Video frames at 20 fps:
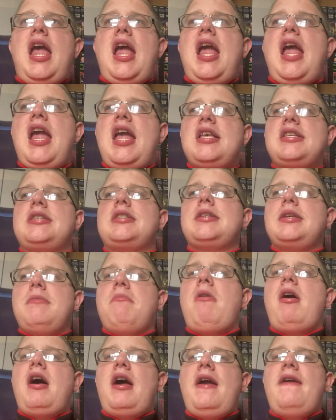is
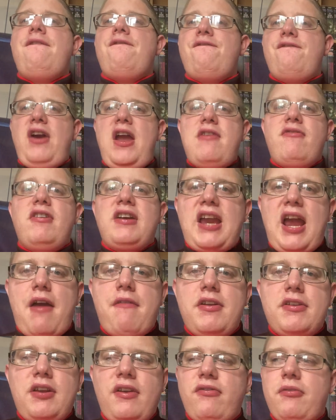my favourite
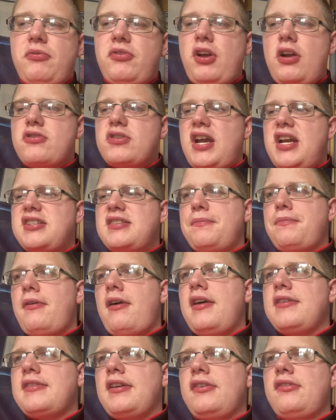character from Star Trek
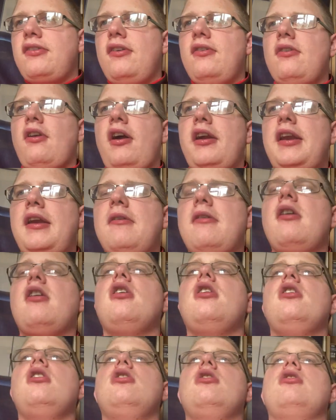Enterprise. I do like him.
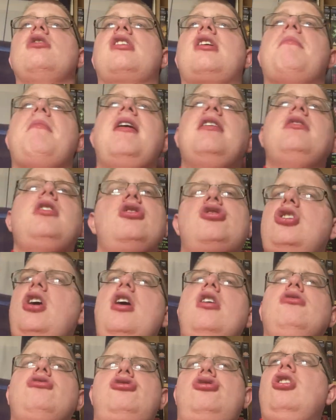Commander
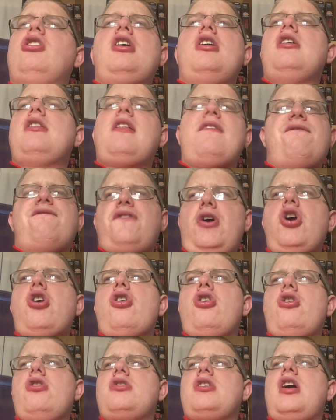Charles Tucker
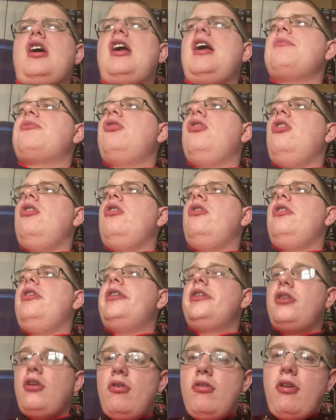III. I absolutely
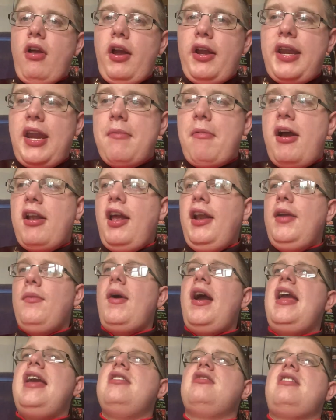do like him. I like the
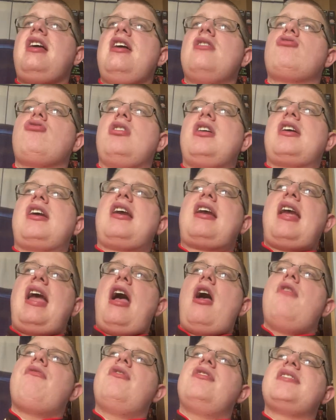way he's there trying to
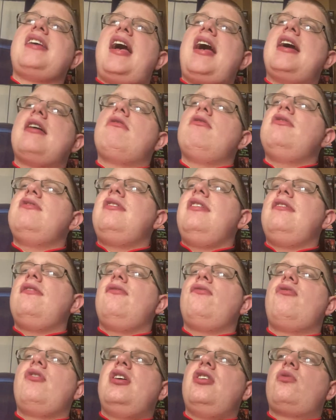get over his anger in
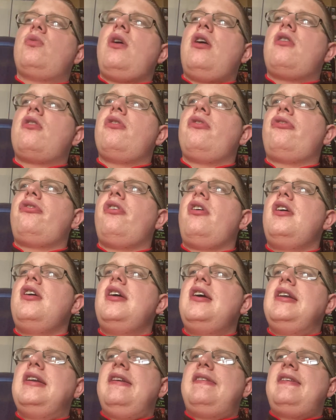season three as well, because
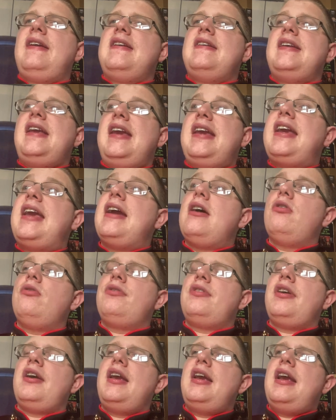the Cindy
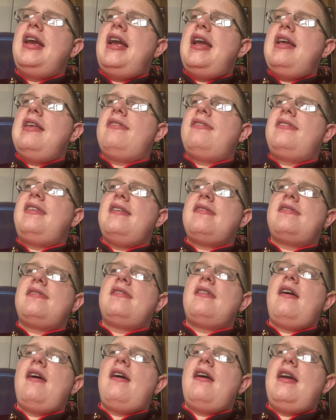killed his
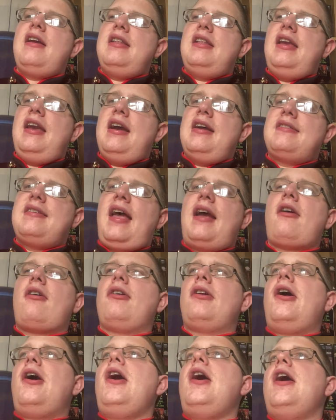sister in the attack
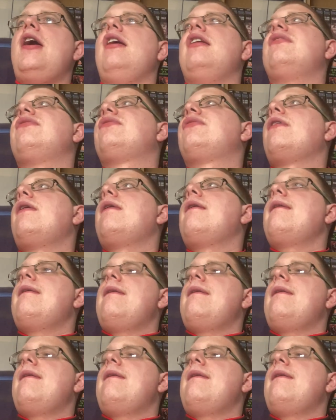on Earth.